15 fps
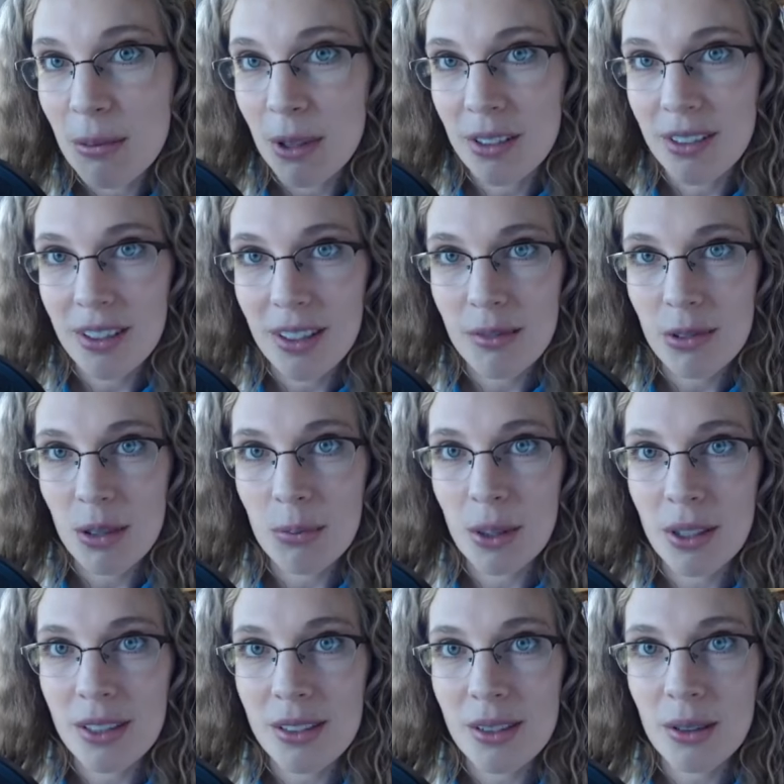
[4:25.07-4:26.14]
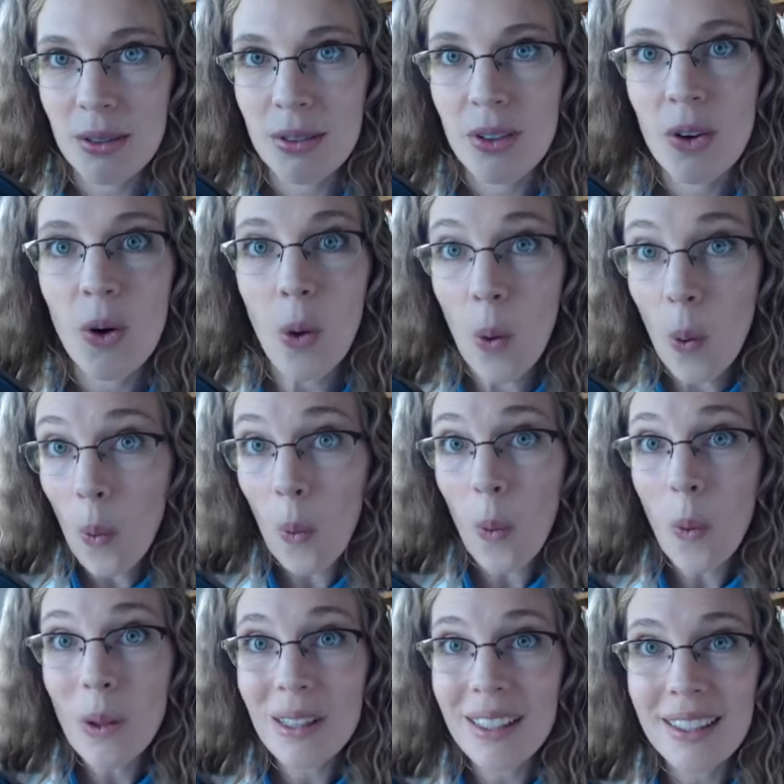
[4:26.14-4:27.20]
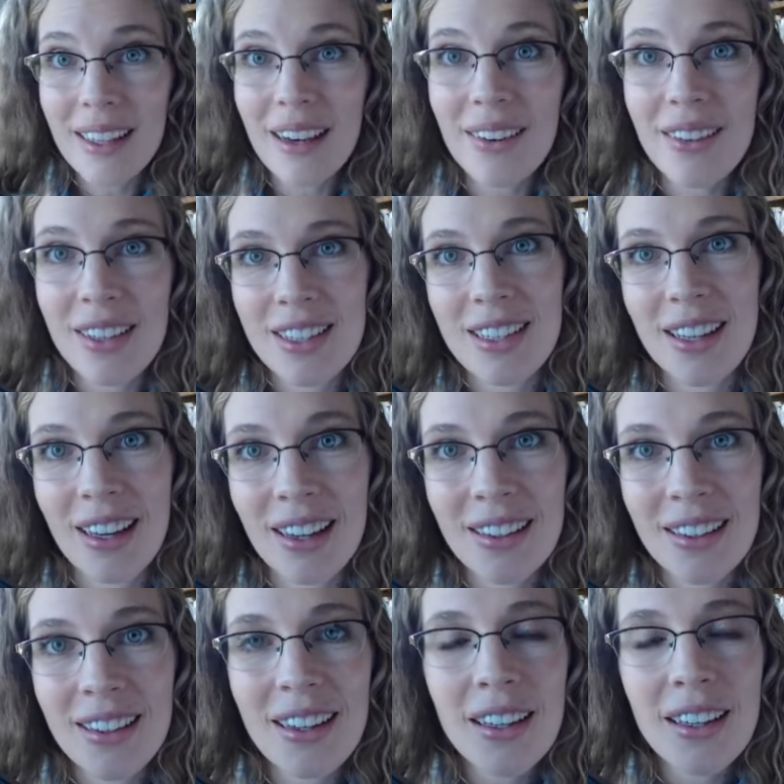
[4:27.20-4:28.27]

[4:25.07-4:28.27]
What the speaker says: milligrams of prednisone. Holy cow, that's high.